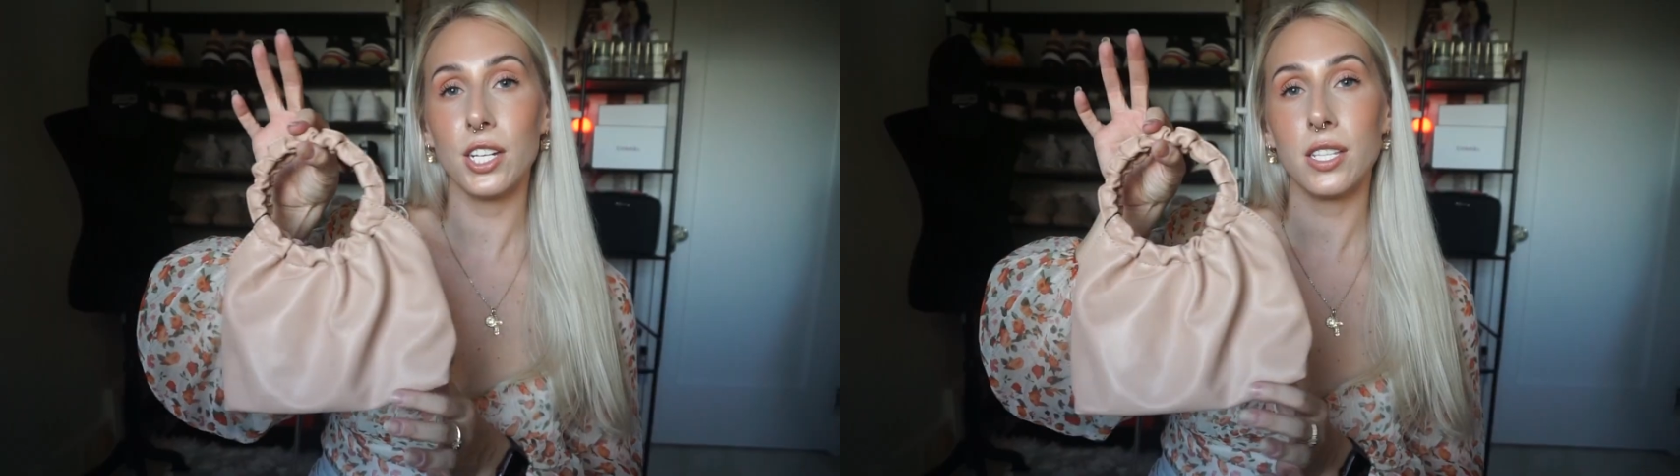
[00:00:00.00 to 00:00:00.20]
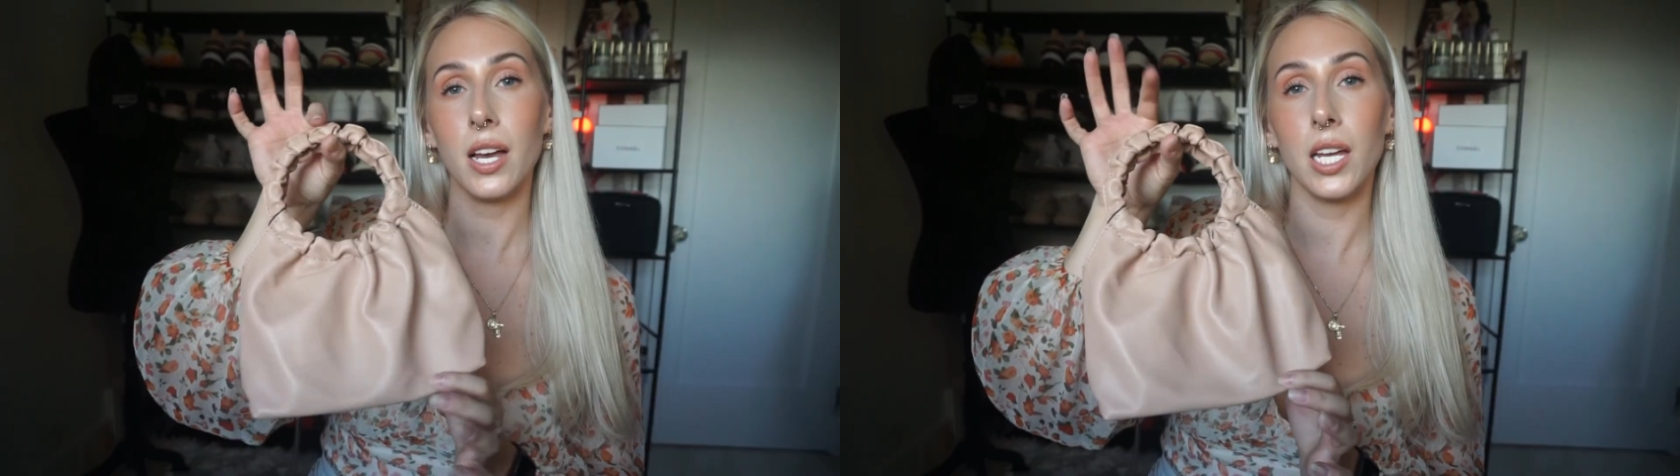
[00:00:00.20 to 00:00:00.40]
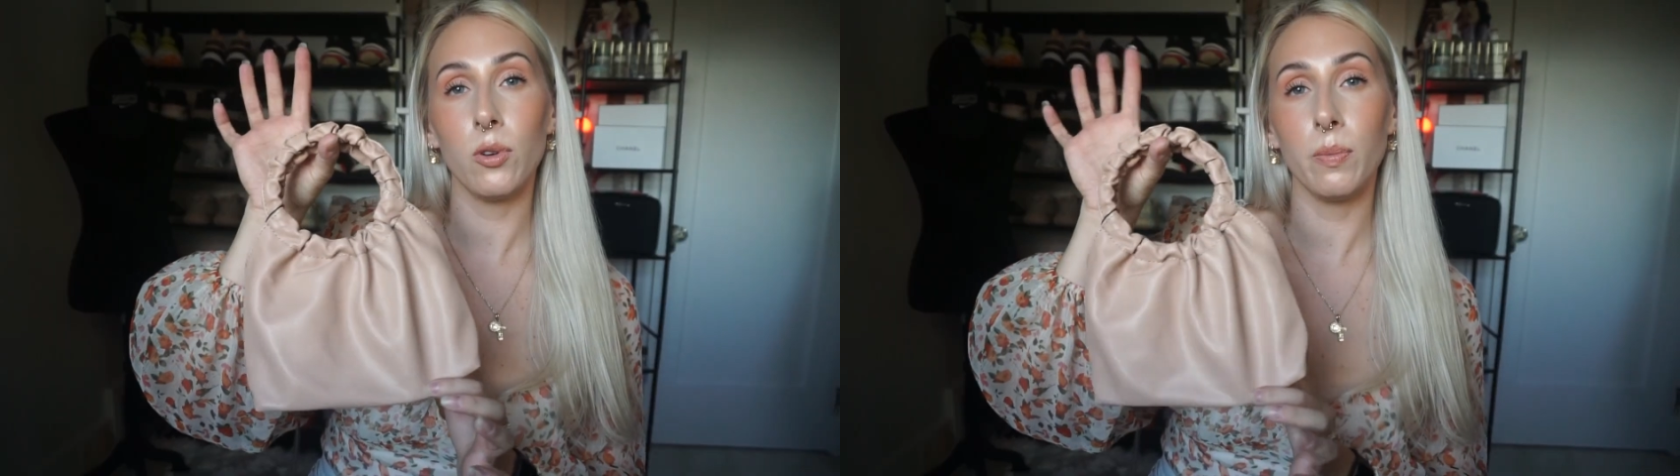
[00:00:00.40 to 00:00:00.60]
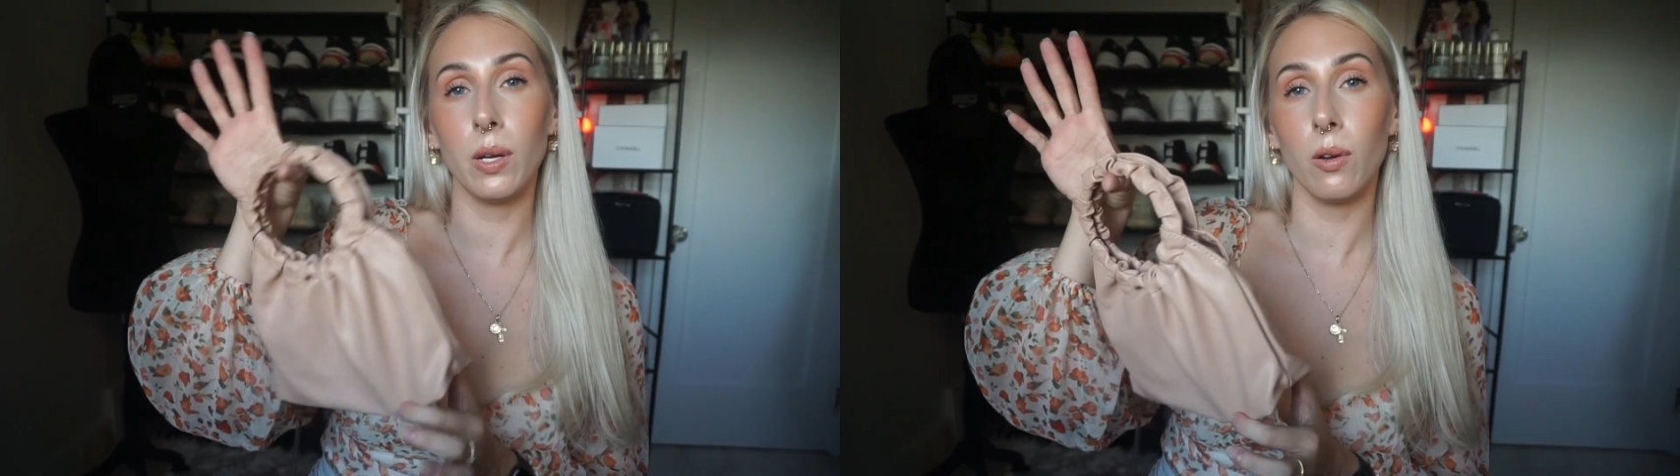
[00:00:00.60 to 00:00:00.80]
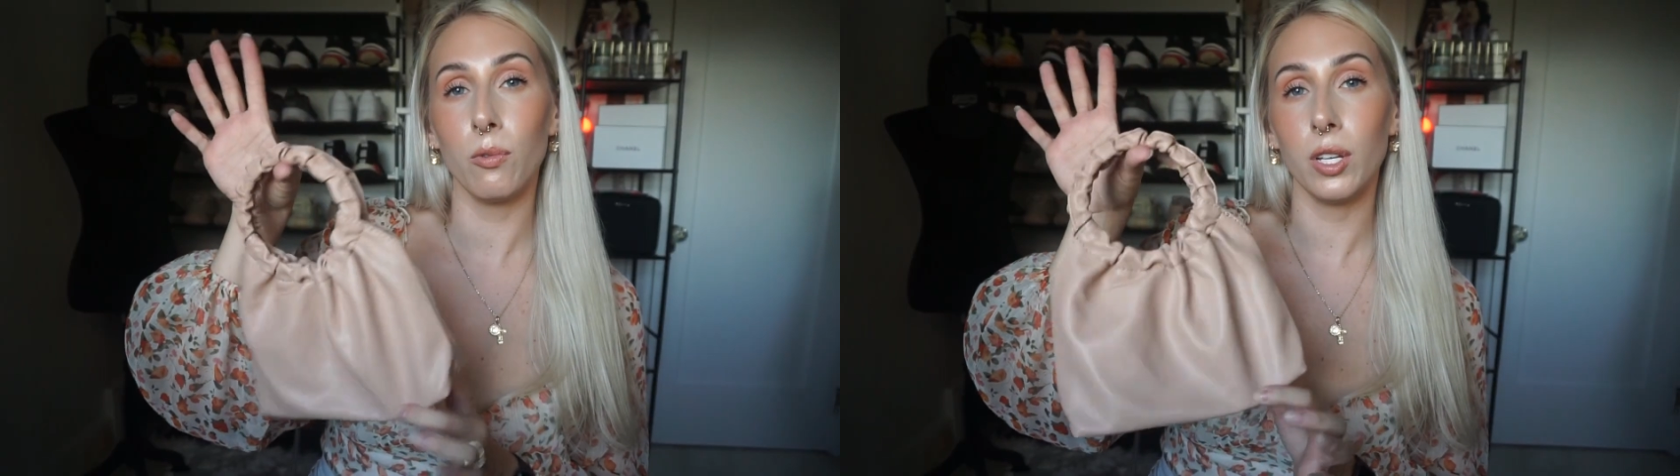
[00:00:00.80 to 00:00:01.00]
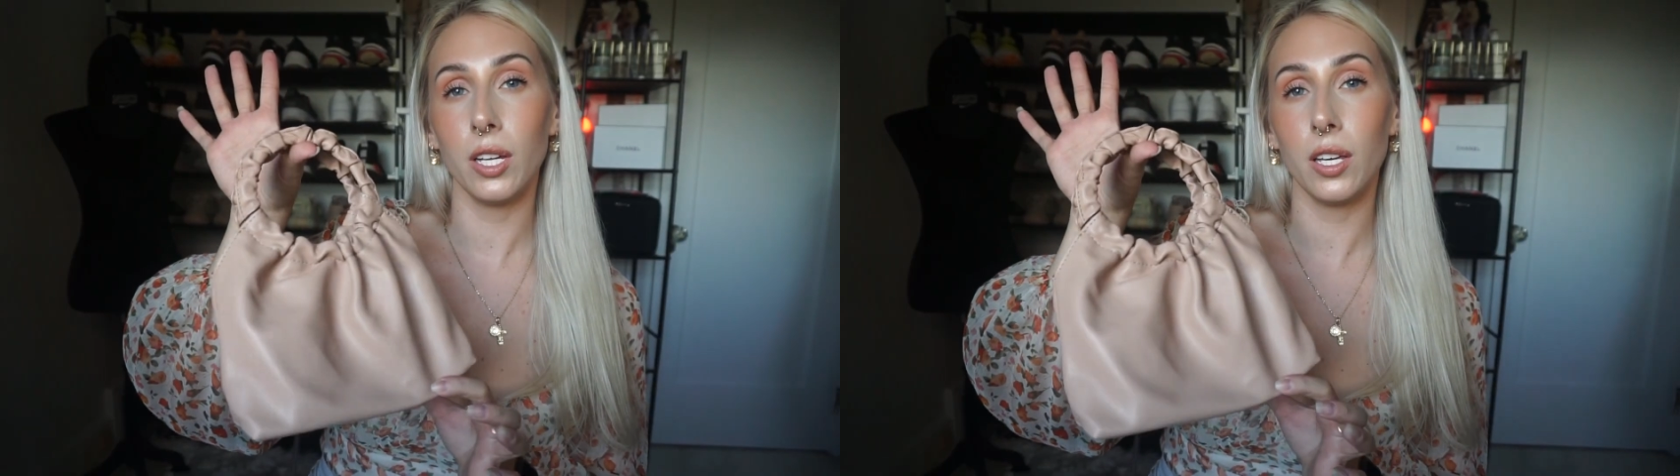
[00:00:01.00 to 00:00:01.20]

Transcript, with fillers: I just thought it would be really